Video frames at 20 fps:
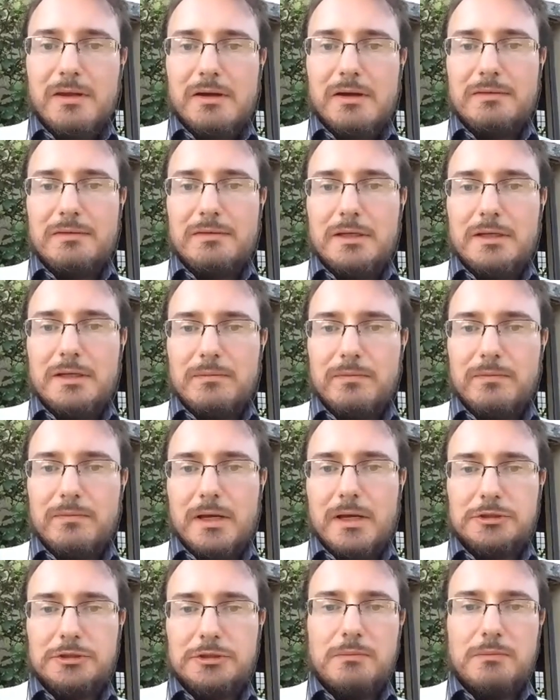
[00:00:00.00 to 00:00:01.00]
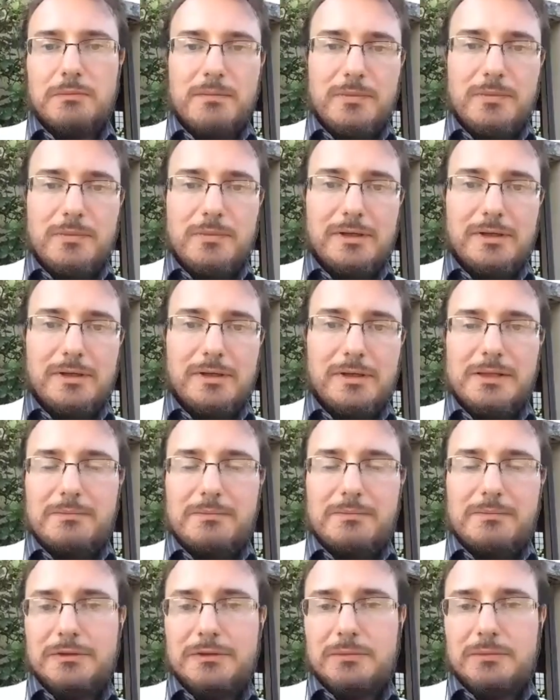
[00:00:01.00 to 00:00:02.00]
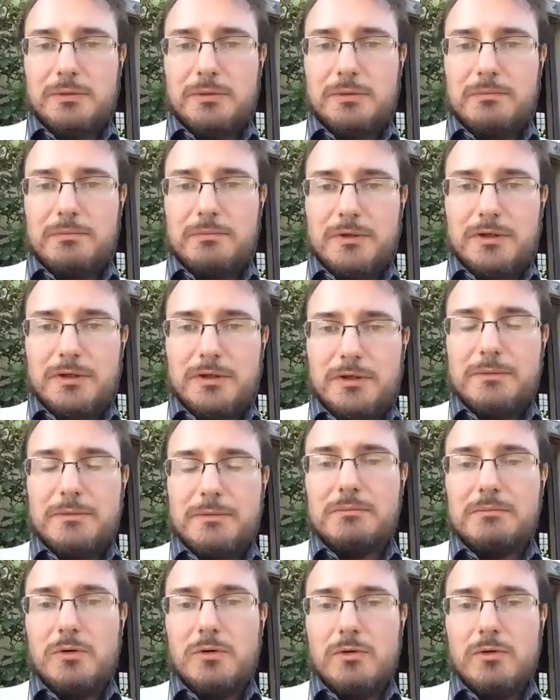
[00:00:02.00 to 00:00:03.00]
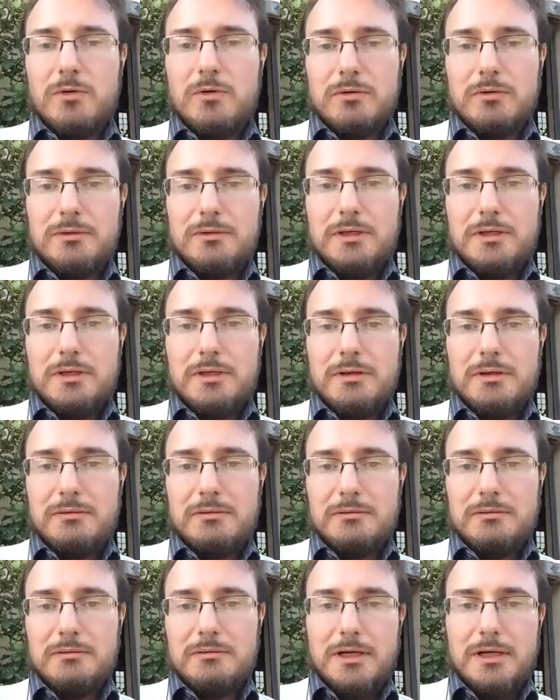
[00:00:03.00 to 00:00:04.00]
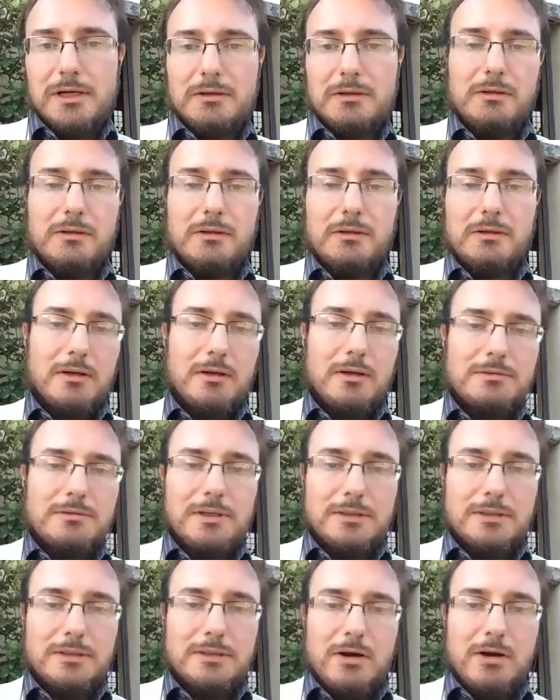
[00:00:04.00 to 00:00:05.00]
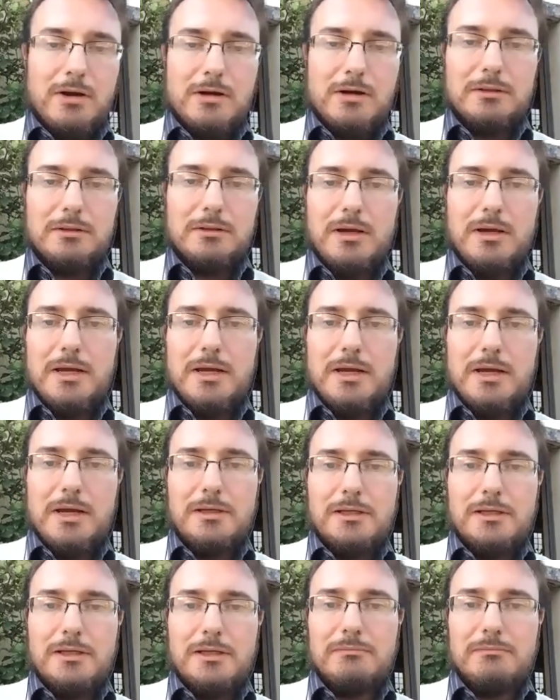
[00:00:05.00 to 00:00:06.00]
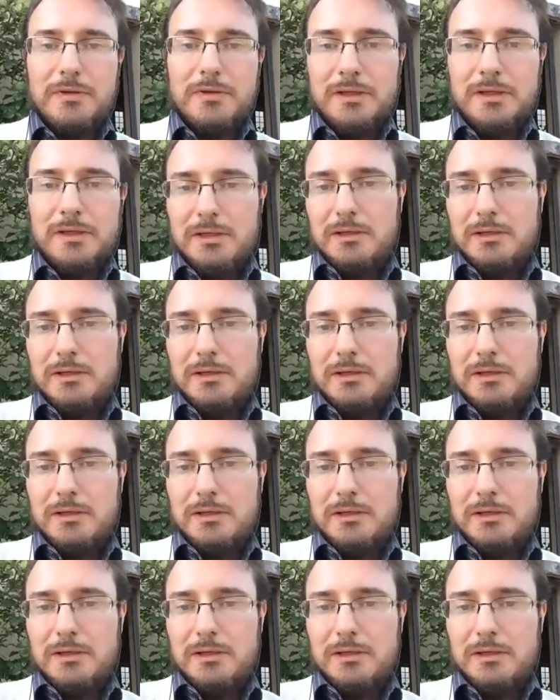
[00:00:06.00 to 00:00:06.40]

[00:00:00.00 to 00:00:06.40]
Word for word: Uh, the Al Shabaab uh, elements were becoming more uh, radicalized and hardline and